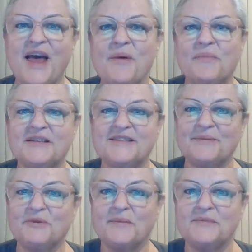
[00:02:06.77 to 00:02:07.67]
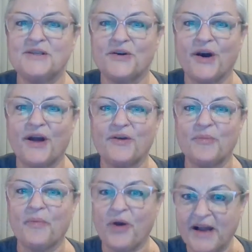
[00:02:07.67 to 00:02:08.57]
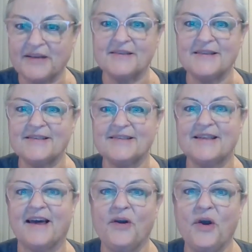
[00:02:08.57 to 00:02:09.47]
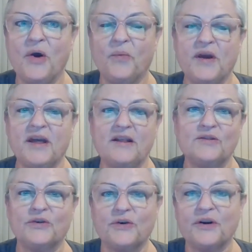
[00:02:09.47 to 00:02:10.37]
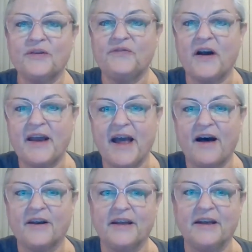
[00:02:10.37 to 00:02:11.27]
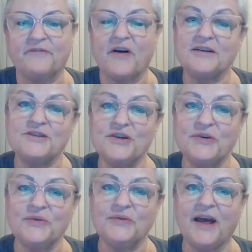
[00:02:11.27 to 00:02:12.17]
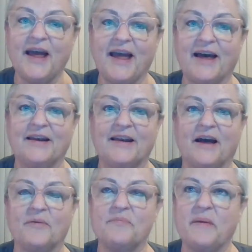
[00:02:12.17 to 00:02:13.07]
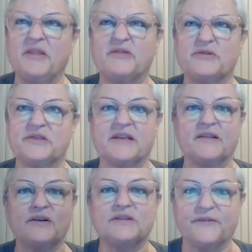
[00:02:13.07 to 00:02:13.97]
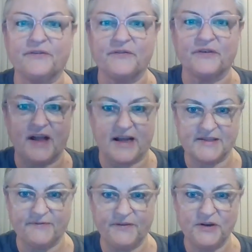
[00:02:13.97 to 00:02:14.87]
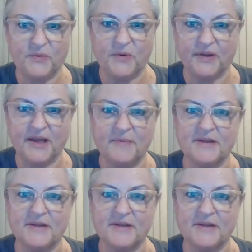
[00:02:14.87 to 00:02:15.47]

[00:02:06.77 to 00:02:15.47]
but sometimes there are other practices that we learn and find out and fine-tune, and maybe there's just a little different philosophy toward them.